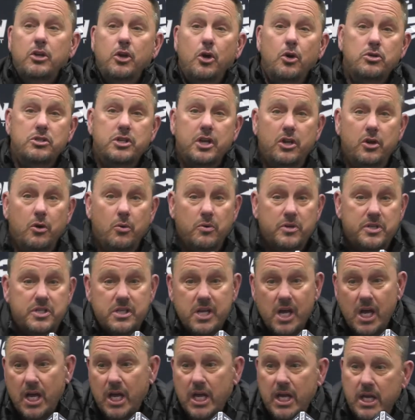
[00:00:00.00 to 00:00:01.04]
usually you would
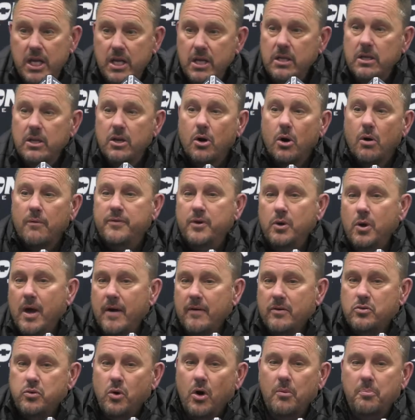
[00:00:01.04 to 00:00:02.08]
say, if you
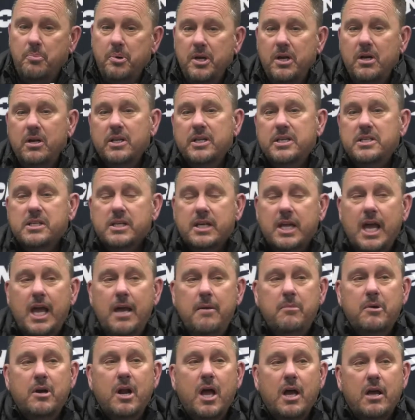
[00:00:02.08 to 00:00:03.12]
have 12 penalties in a
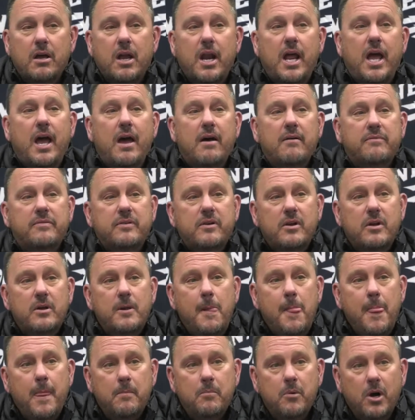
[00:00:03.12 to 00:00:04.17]
game, you're not going to have
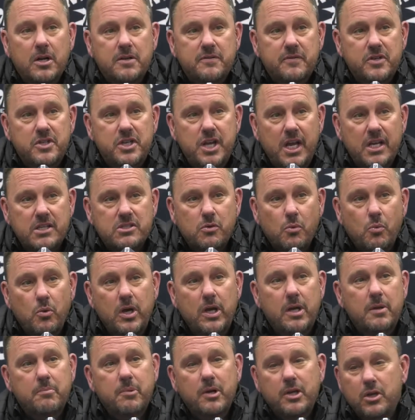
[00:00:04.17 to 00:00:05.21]
much of a chance to
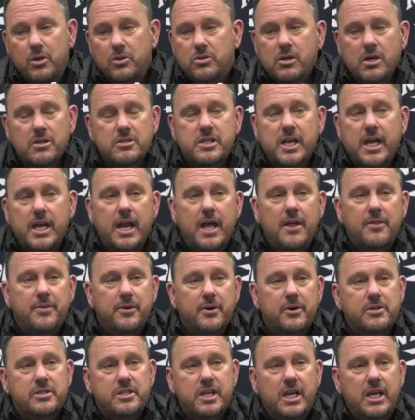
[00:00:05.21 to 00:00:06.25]
win, but Utah State had
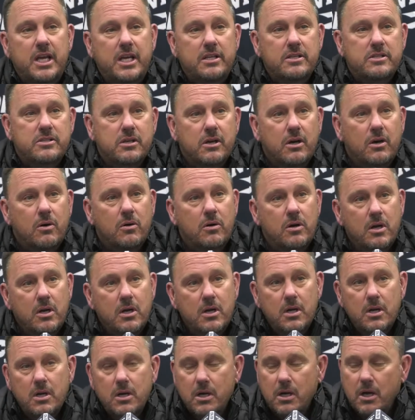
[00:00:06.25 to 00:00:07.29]
13, so
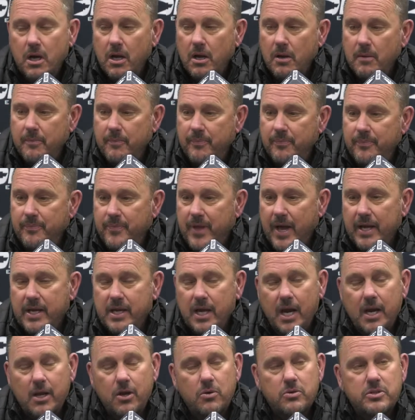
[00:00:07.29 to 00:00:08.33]
that
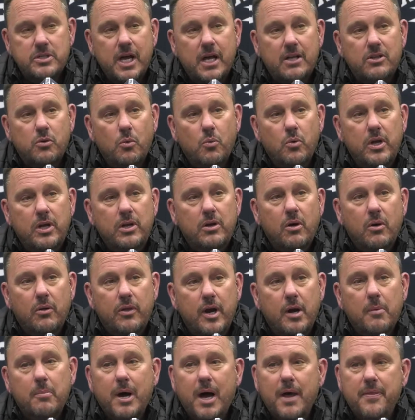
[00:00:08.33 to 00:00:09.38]
kind of goes out the window
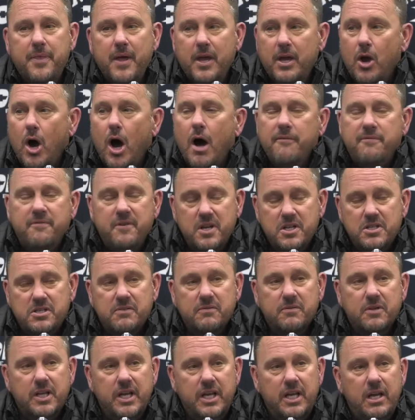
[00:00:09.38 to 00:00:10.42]
there. But I think
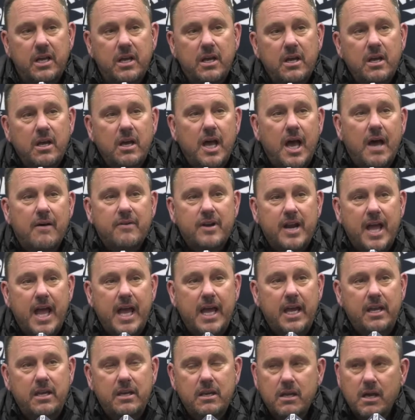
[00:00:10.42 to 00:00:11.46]
offensively, having
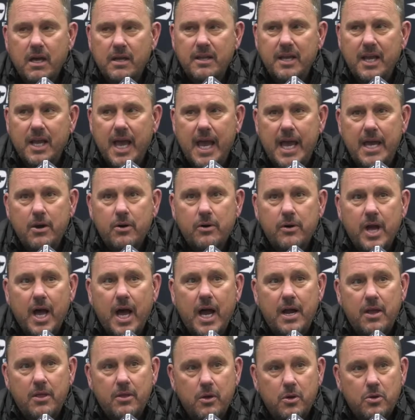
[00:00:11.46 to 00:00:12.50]
8 or
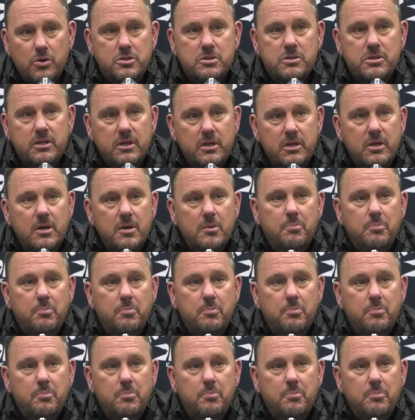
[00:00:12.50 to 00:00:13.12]
9 of those